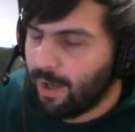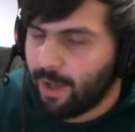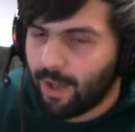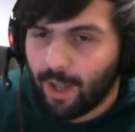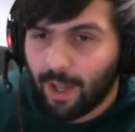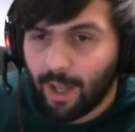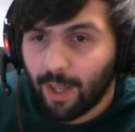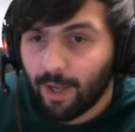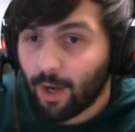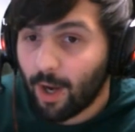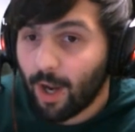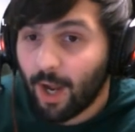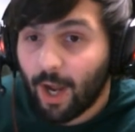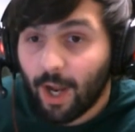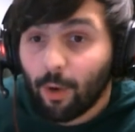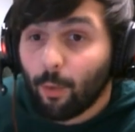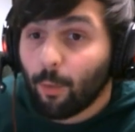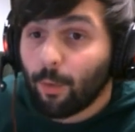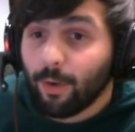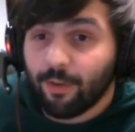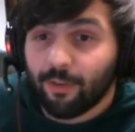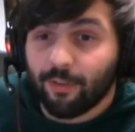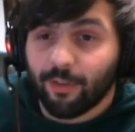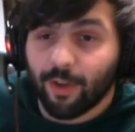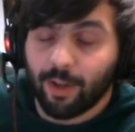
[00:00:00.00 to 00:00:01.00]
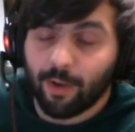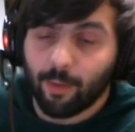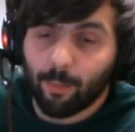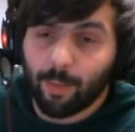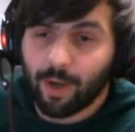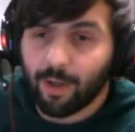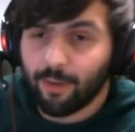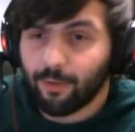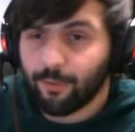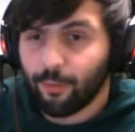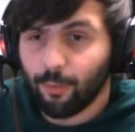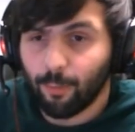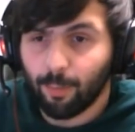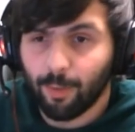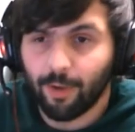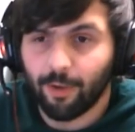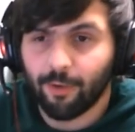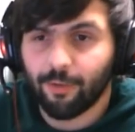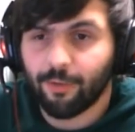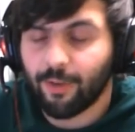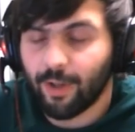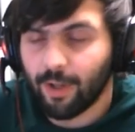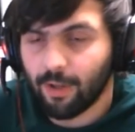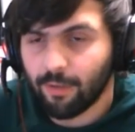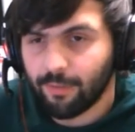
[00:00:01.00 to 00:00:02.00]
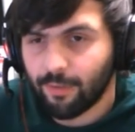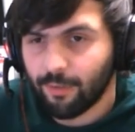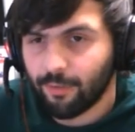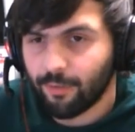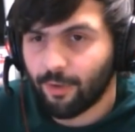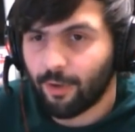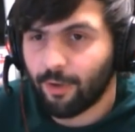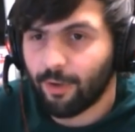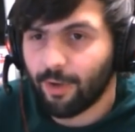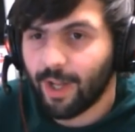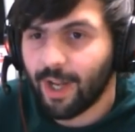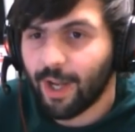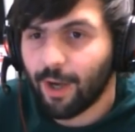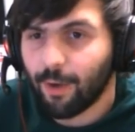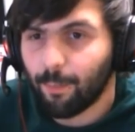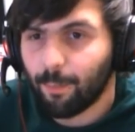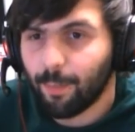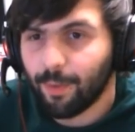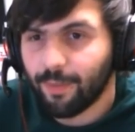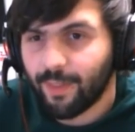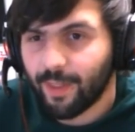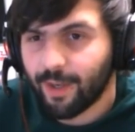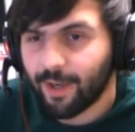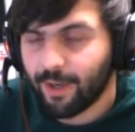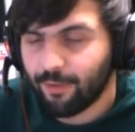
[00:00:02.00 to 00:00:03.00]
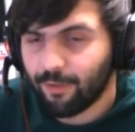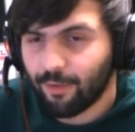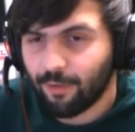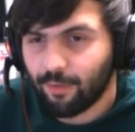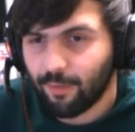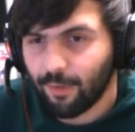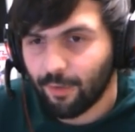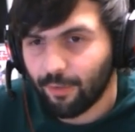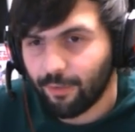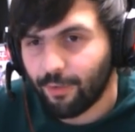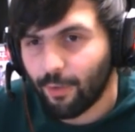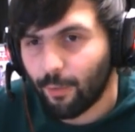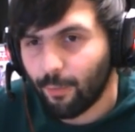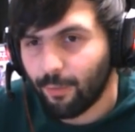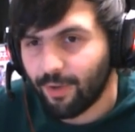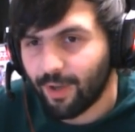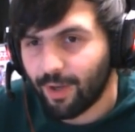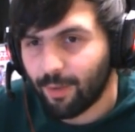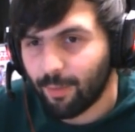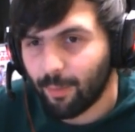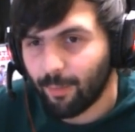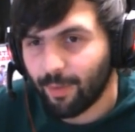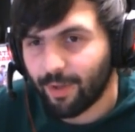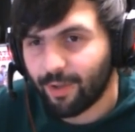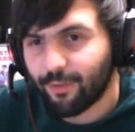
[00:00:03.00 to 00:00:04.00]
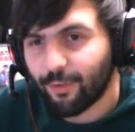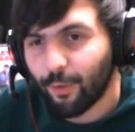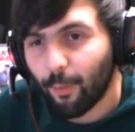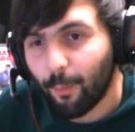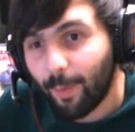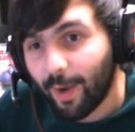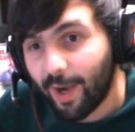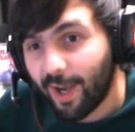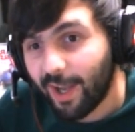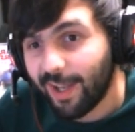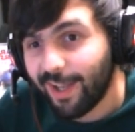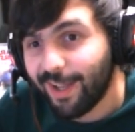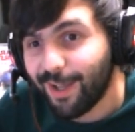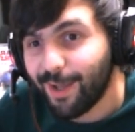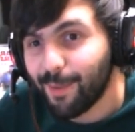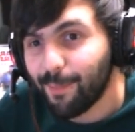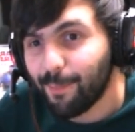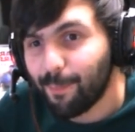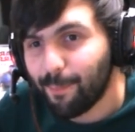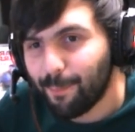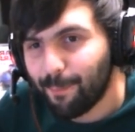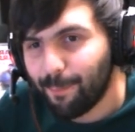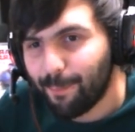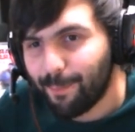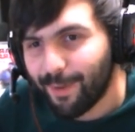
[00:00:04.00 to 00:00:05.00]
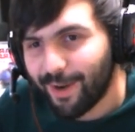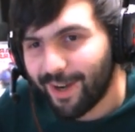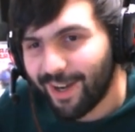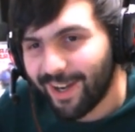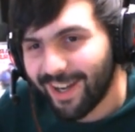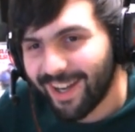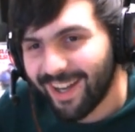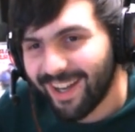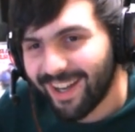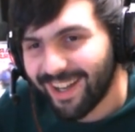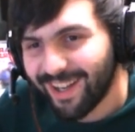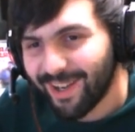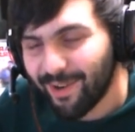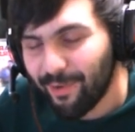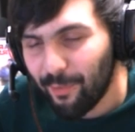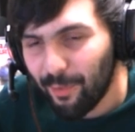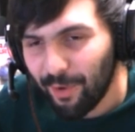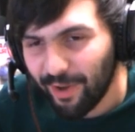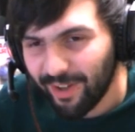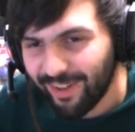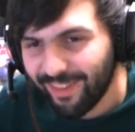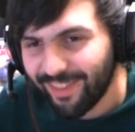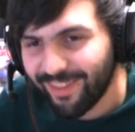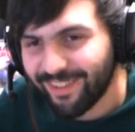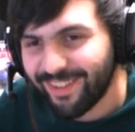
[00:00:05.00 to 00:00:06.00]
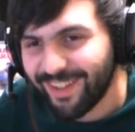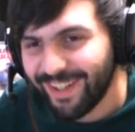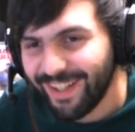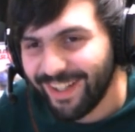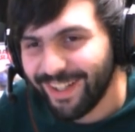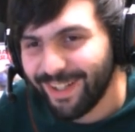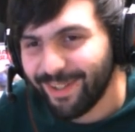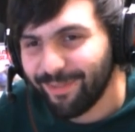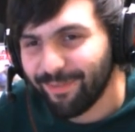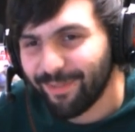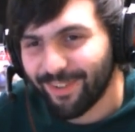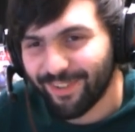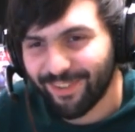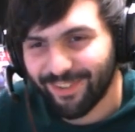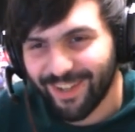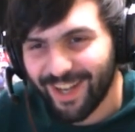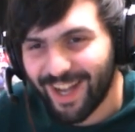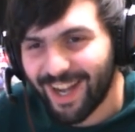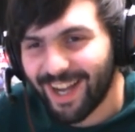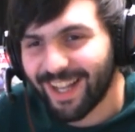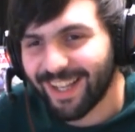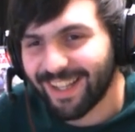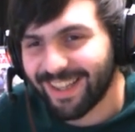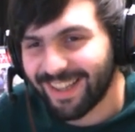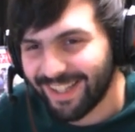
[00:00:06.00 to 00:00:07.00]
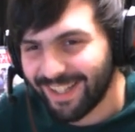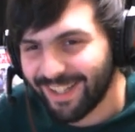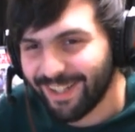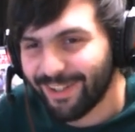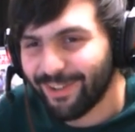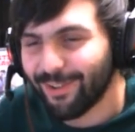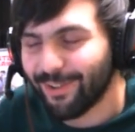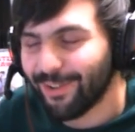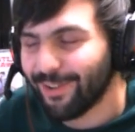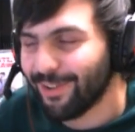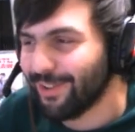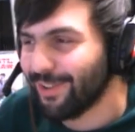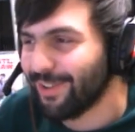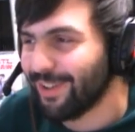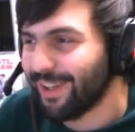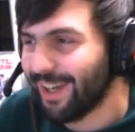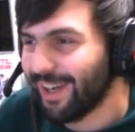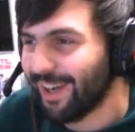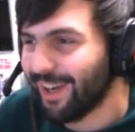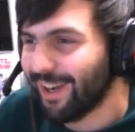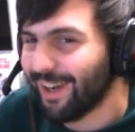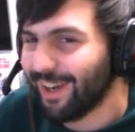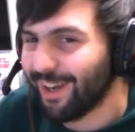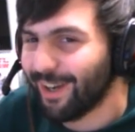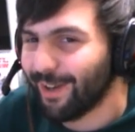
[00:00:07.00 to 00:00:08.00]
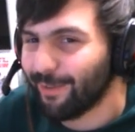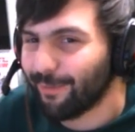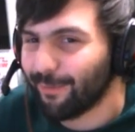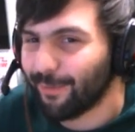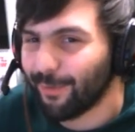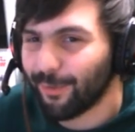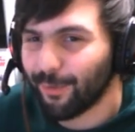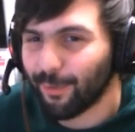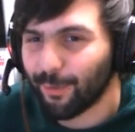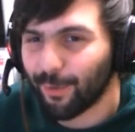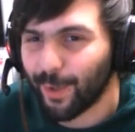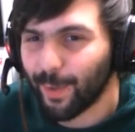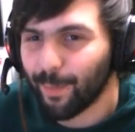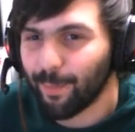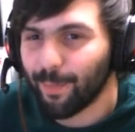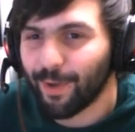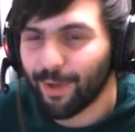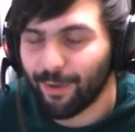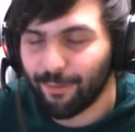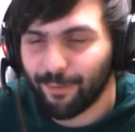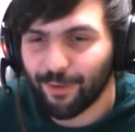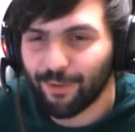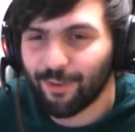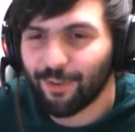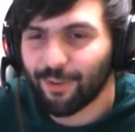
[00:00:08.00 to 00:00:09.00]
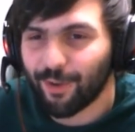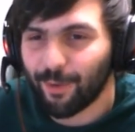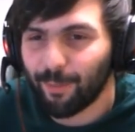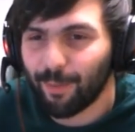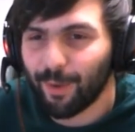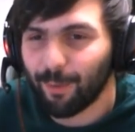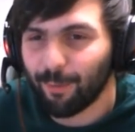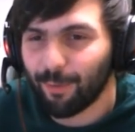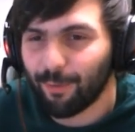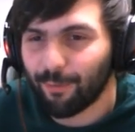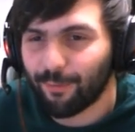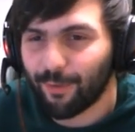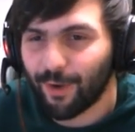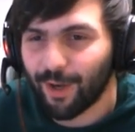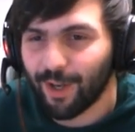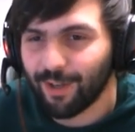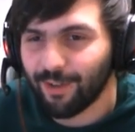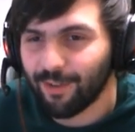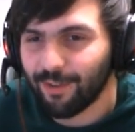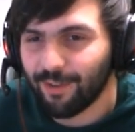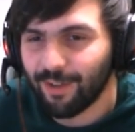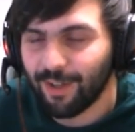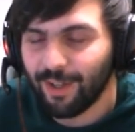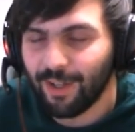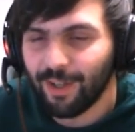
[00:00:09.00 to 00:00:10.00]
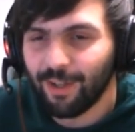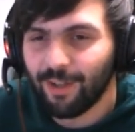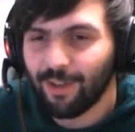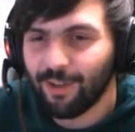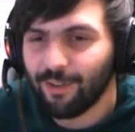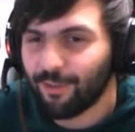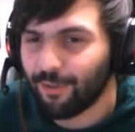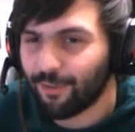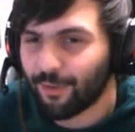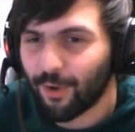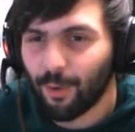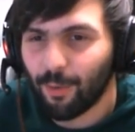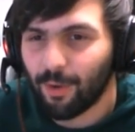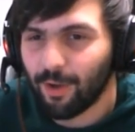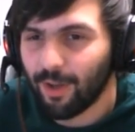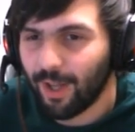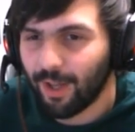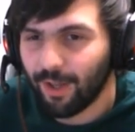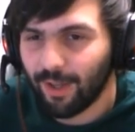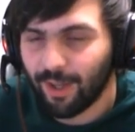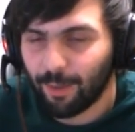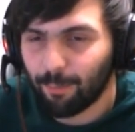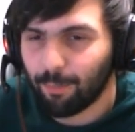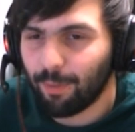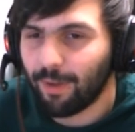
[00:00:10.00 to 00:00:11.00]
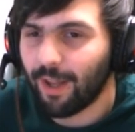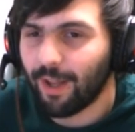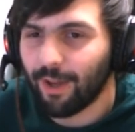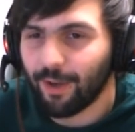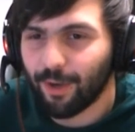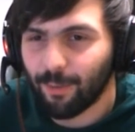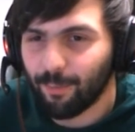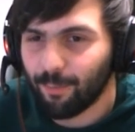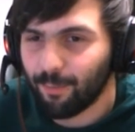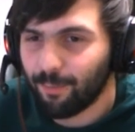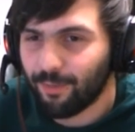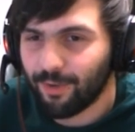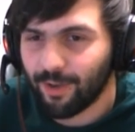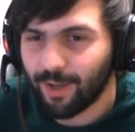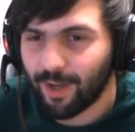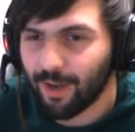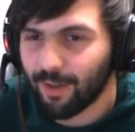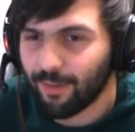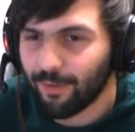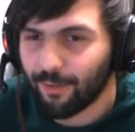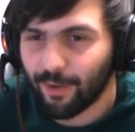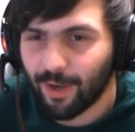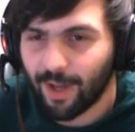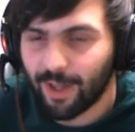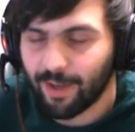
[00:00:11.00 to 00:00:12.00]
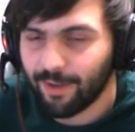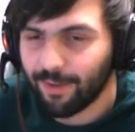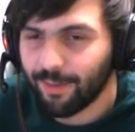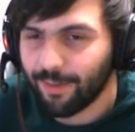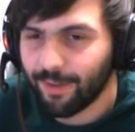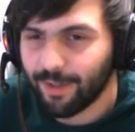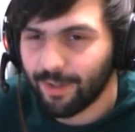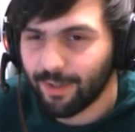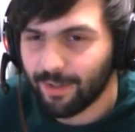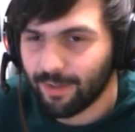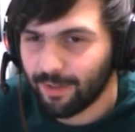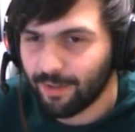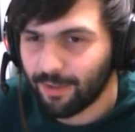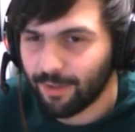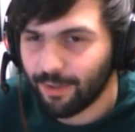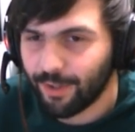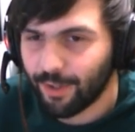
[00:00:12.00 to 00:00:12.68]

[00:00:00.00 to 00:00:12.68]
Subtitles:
And I always say to buy the 2-player set if you're starting out, but then I just feel so dumb. I'm like, so buy it, but one of the teams is not legal for tournament. But if you're just going to play with a friend, just go all out. Like, play them together at Elite.